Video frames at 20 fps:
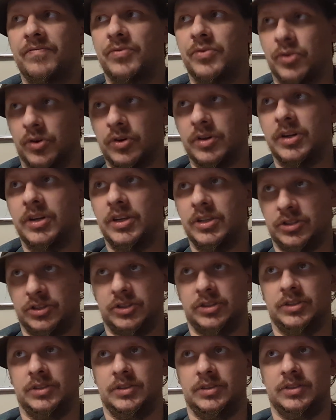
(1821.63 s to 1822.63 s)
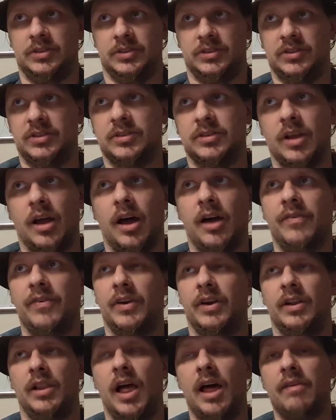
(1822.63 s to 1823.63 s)
third edition's stuff,
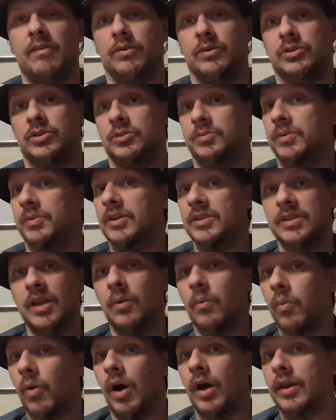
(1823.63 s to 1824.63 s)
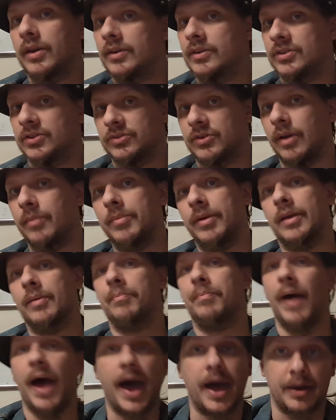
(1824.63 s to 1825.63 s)
and a lot of it was just because they wanted to straight be
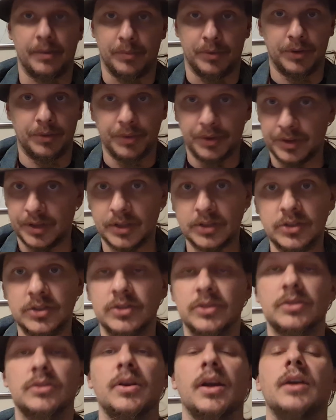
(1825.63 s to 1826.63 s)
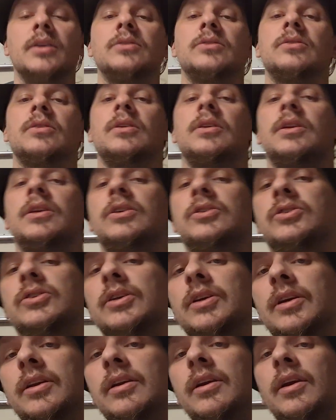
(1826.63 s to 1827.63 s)
compatible with Dungeons and Dragons third
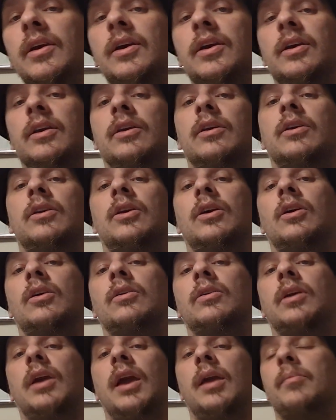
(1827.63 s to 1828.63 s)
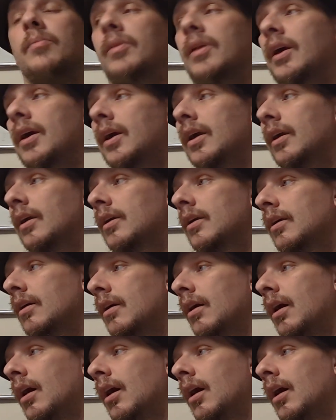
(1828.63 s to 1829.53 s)
edition. You know, a game like